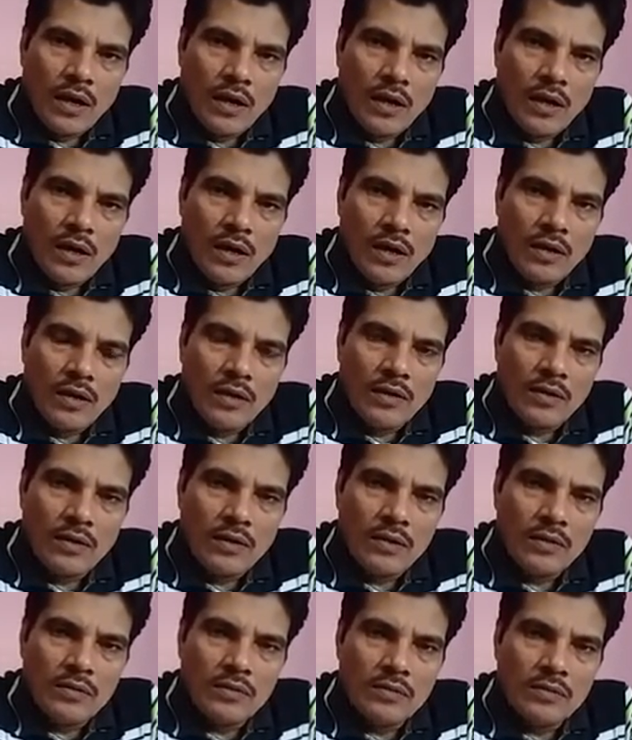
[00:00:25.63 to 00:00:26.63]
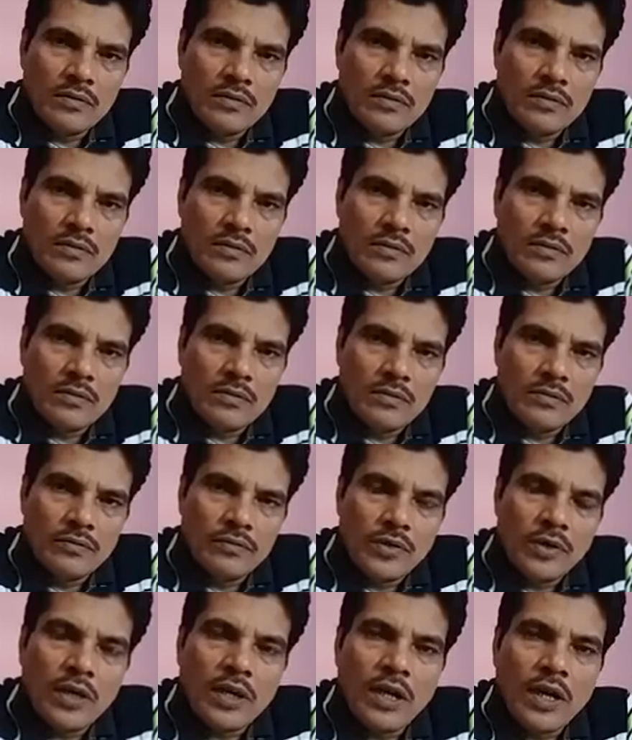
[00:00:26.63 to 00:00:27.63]
Uh,
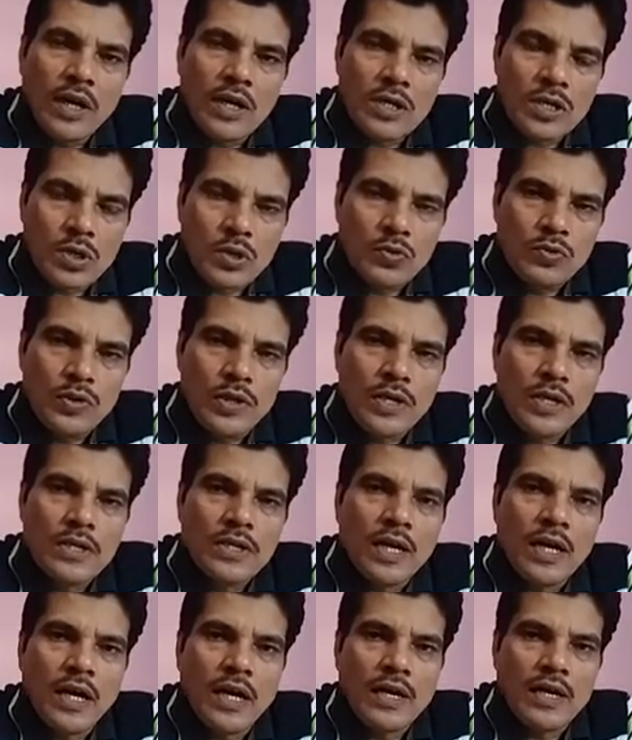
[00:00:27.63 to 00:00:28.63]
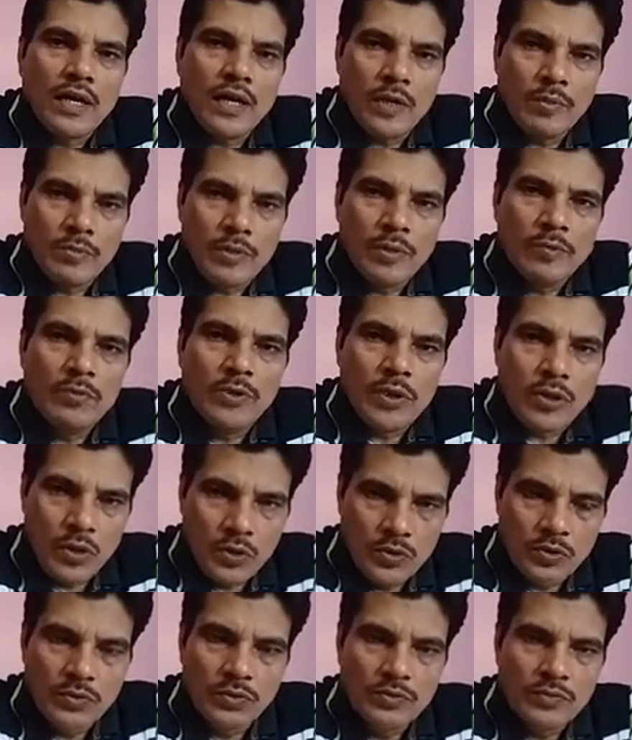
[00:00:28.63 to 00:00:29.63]
for the last 2 days, I have been with
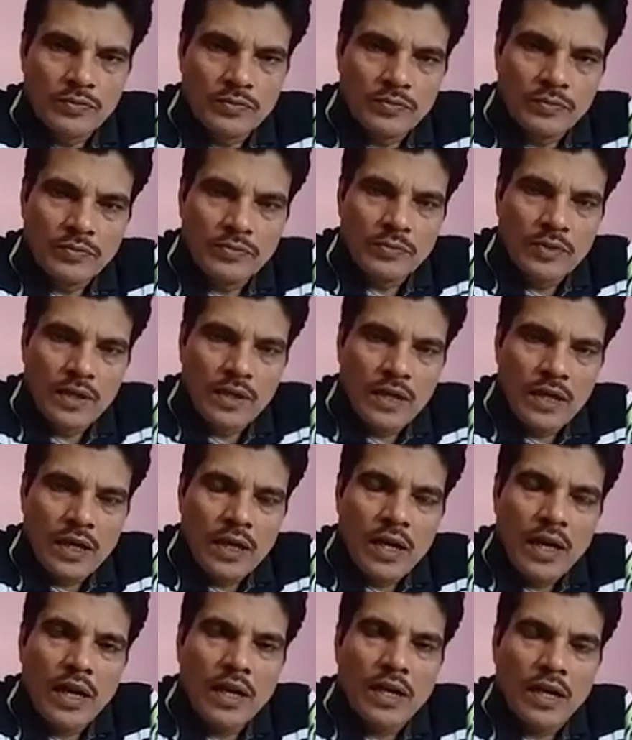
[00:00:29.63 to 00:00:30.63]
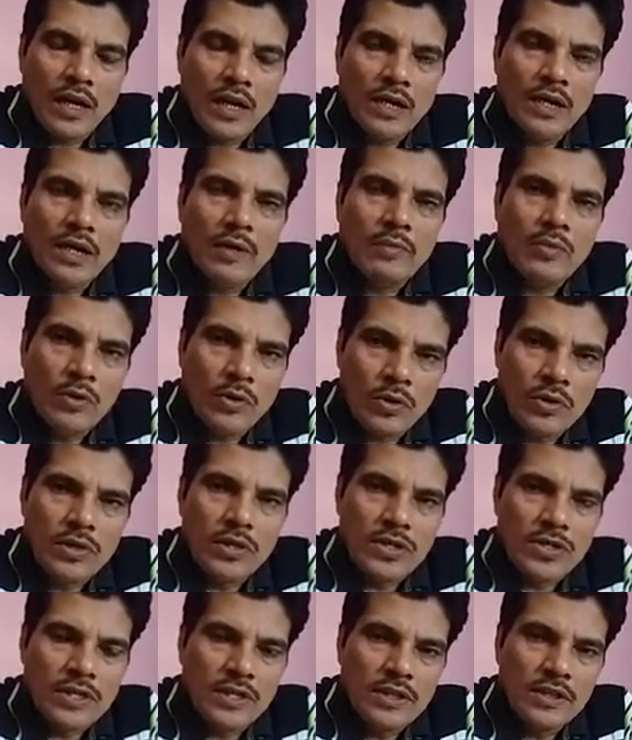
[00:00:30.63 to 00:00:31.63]
you and I have
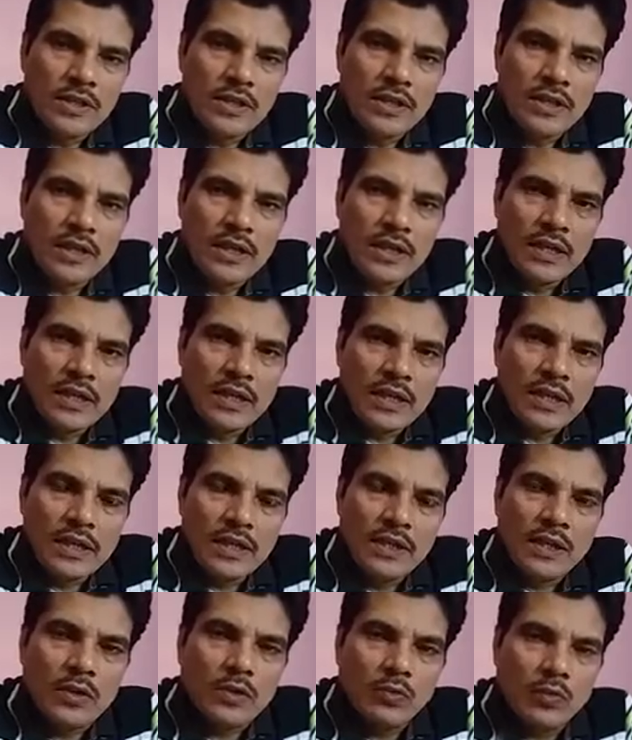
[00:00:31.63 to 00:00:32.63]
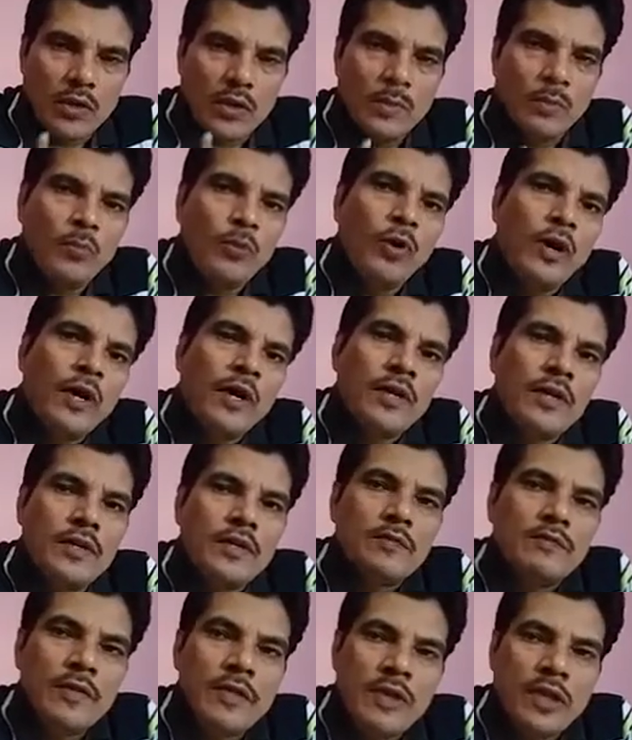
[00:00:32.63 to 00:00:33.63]
noticed that one boy is
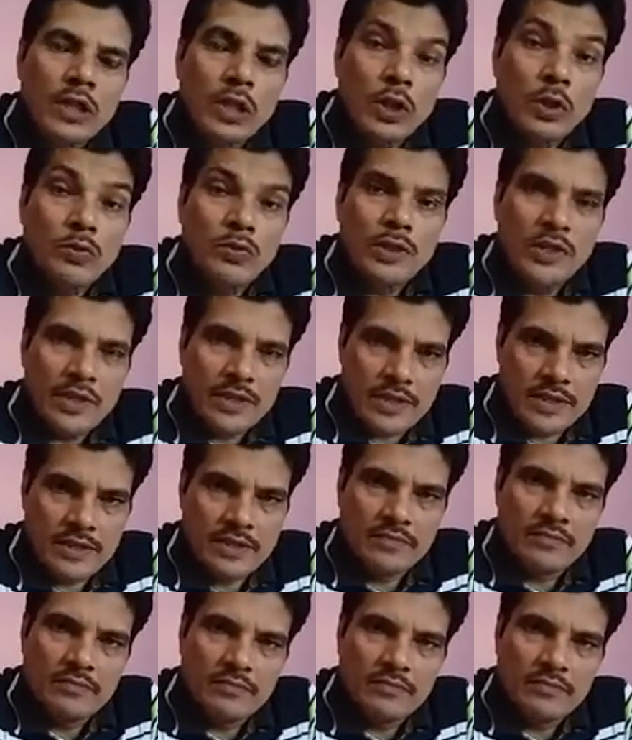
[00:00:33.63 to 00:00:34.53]
very curious.